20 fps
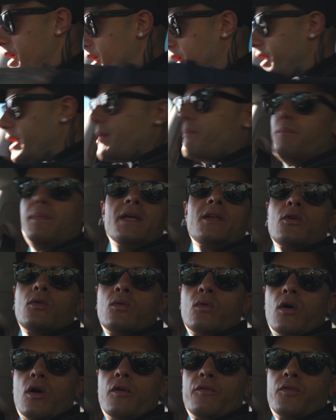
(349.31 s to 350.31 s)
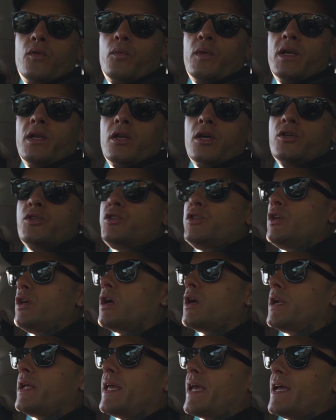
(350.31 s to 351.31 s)
in the middle of the window, so you
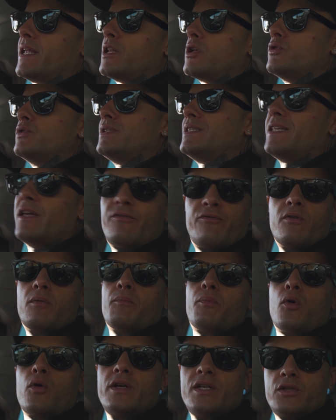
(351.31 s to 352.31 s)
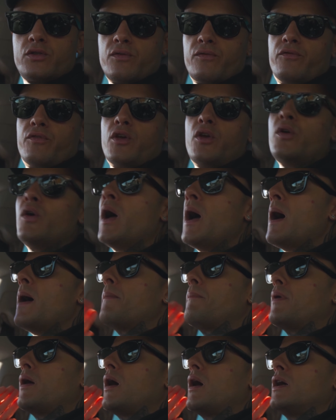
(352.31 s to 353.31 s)
kind of get in those different points of view.
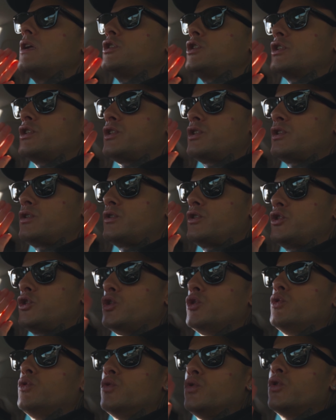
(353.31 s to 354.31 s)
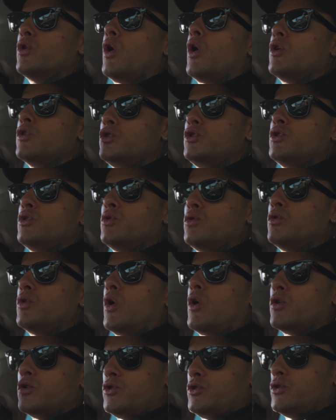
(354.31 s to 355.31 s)
But just do not
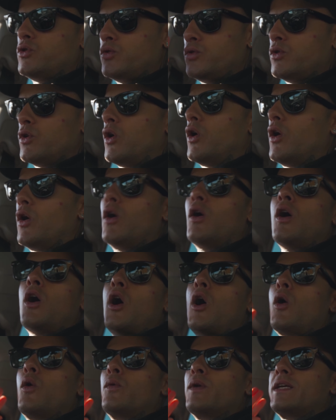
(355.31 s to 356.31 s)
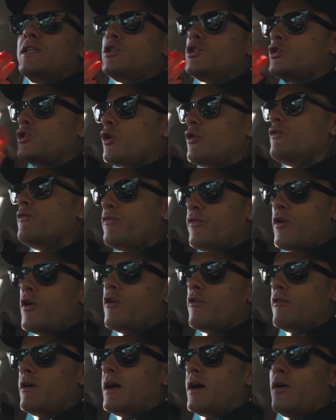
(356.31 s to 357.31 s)
hold it so
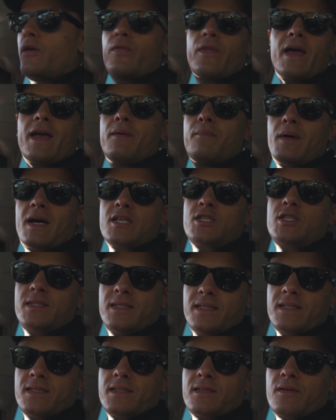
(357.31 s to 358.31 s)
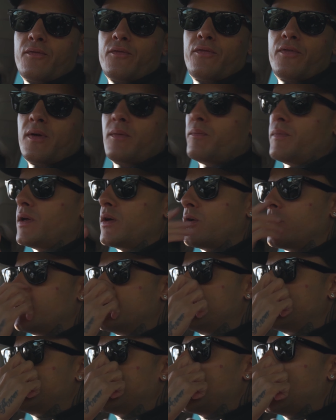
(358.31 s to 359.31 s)
far out that it bashes into something,
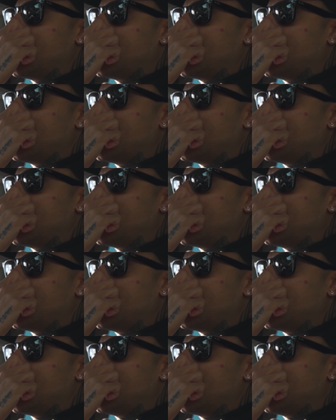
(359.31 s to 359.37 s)
because